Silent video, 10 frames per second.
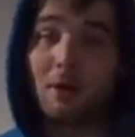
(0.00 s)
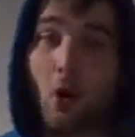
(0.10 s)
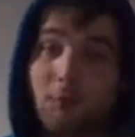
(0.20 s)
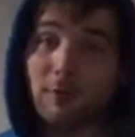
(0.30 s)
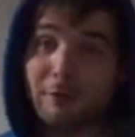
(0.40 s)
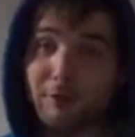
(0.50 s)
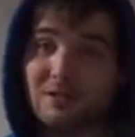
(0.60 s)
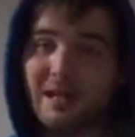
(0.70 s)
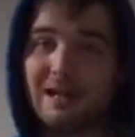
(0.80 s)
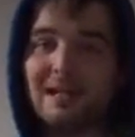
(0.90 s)
But hopefully for
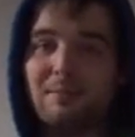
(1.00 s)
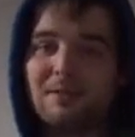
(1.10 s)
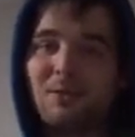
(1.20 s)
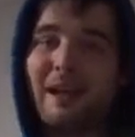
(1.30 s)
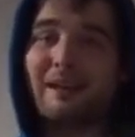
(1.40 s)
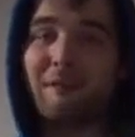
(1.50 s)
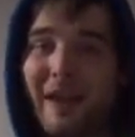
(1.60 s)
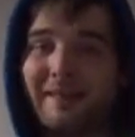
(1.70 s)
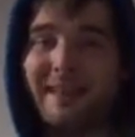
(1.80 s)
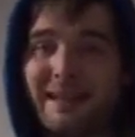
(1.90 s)
today's episode, I can
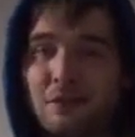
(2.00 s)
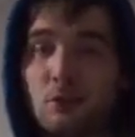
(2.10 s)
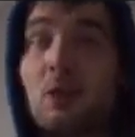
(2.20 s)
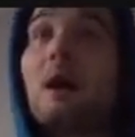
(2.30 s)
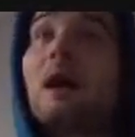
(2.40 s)
finally get through.